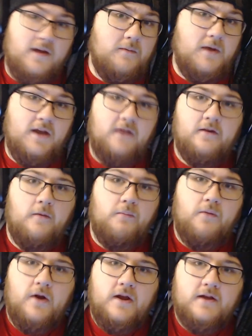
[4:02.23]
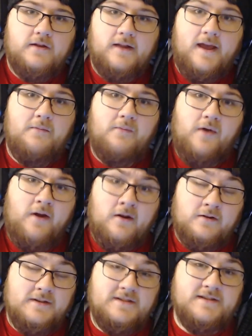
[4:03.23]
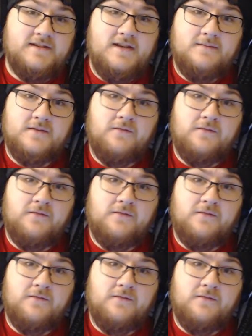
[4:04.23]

I mean, he's a pretty good LAN player, at least it seems.